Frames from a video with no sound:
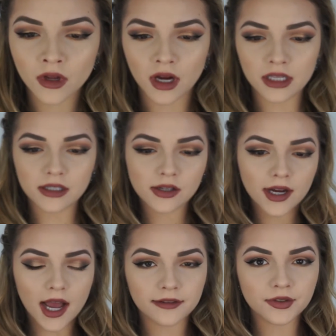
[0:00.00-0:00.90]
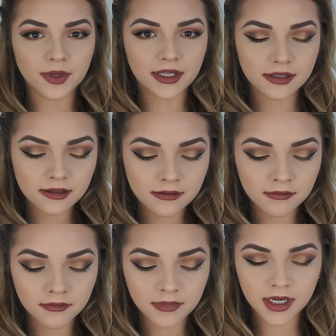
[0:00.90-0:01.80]
Alright, these are kind of twins.
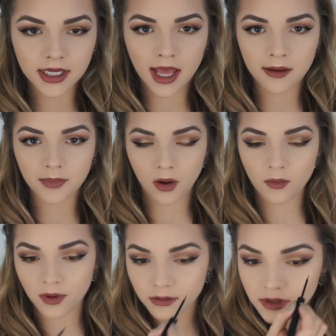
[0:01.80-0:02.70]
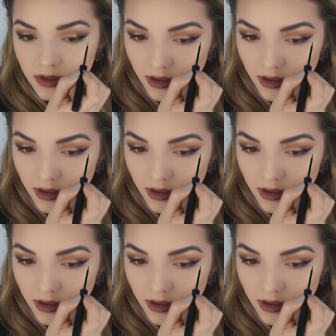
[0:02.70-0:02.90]
Not yet, but almost.